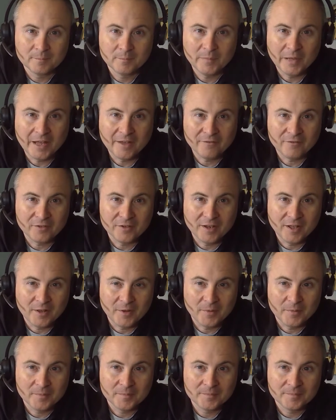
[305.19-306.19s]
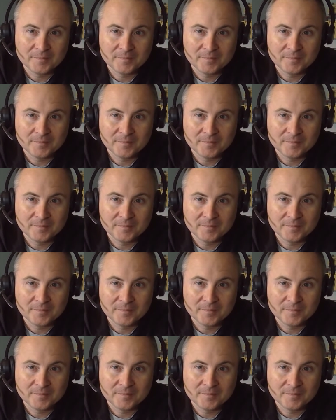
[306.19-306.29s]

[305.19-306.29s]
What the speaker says: Bye for now.